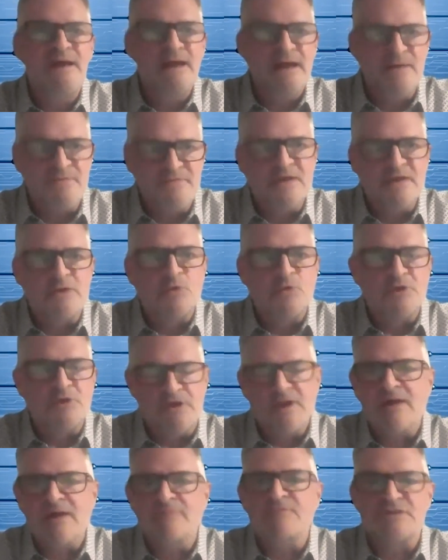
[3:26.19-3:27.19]
and think we
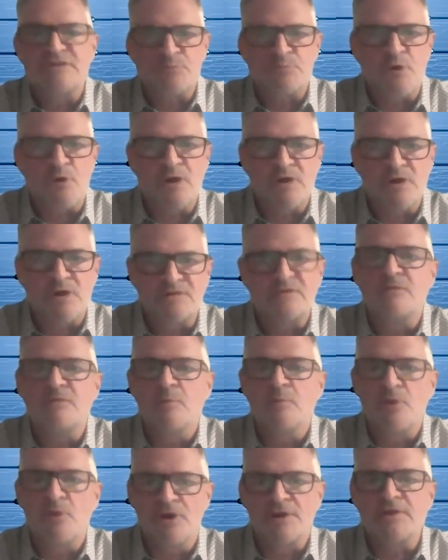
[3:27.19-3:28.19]
could have this product in
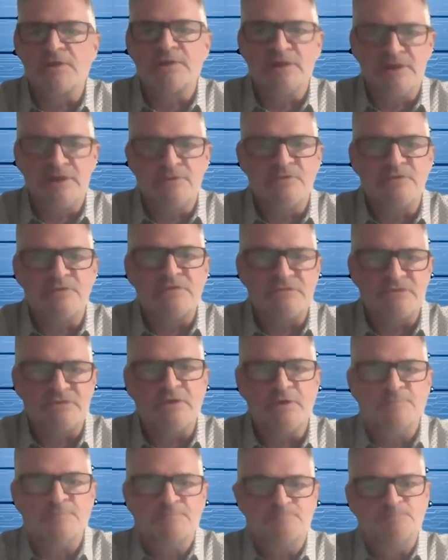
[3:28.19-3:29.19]
the market later this year.